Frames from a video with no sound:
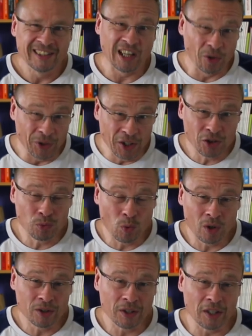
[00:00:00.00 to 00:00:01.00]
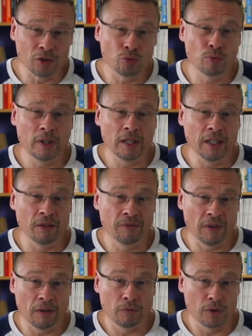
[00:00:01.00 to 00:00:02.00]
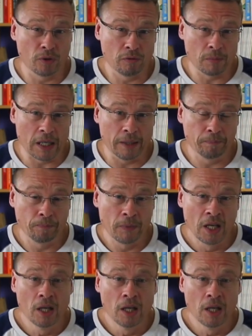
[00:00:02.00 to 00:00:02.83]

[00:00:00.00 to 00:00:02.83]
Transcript: Now, this one is really a favorite of mine,